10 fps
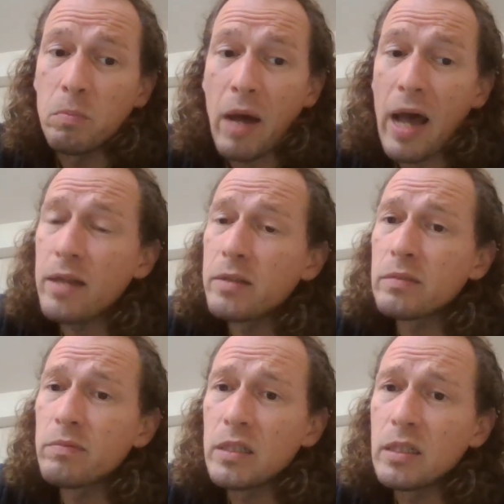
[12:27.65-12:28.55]
piles
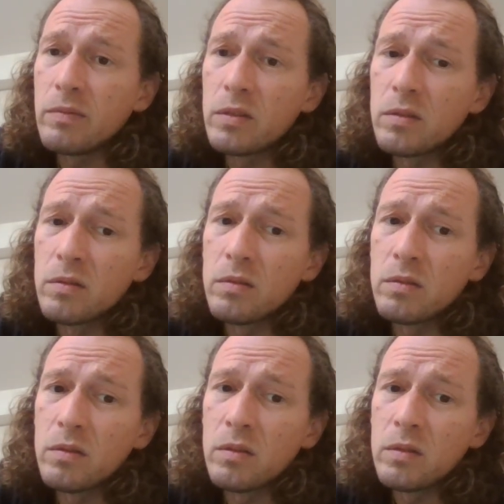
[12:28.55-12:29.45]
of leaves,
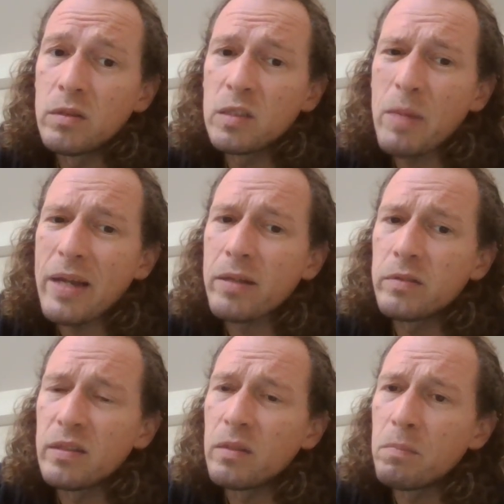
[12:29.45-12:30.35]

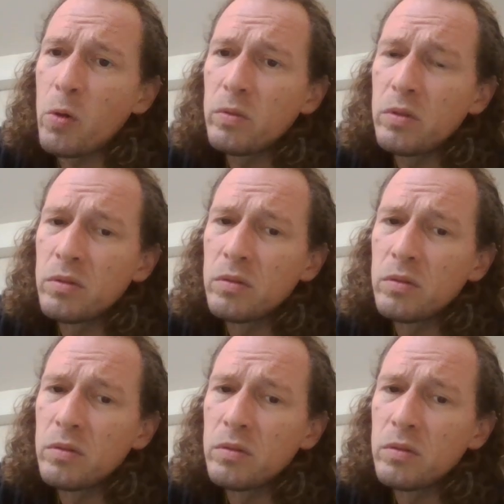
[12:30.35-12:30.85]
speckled in the mold.